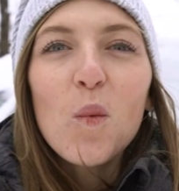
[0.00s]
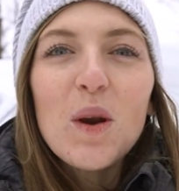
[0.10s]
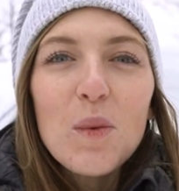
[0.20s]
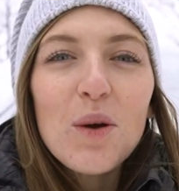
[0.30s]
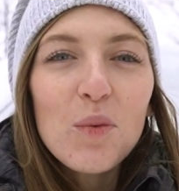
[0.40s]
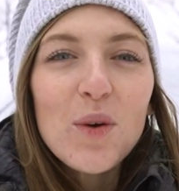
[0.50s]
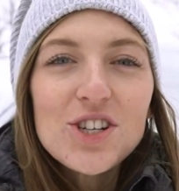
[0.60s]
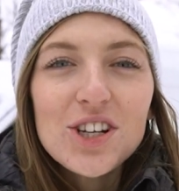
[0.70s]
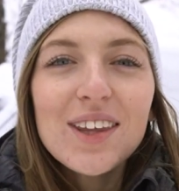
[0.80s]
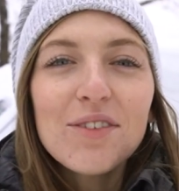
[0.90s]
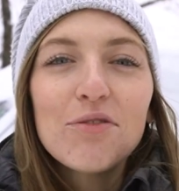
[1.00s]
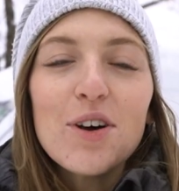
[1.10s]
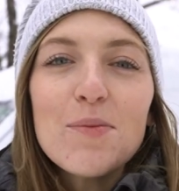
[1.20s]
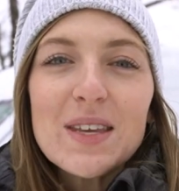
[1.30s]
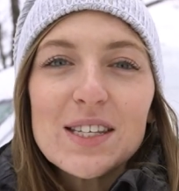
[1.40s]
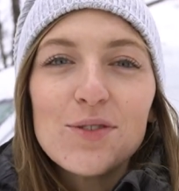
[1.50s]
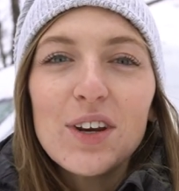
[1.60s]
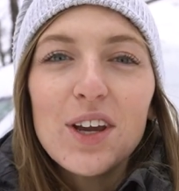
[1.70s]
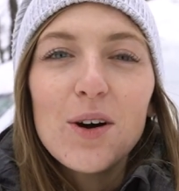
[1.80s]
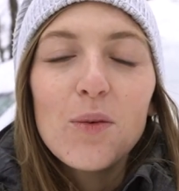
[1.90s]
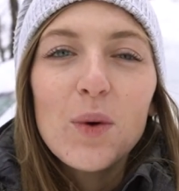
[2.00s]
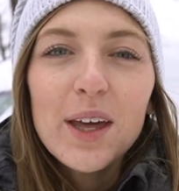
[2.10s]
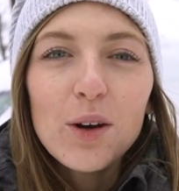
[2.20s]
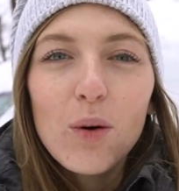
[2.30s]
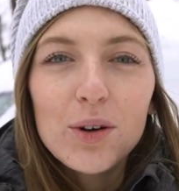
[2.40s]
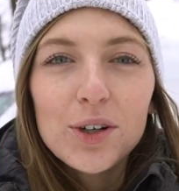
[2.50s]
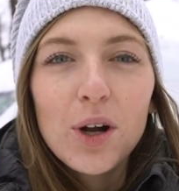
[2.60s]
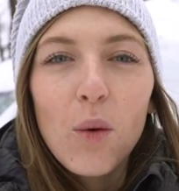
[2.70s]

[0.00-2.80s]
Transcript: When we originally filmed this video, we had ordered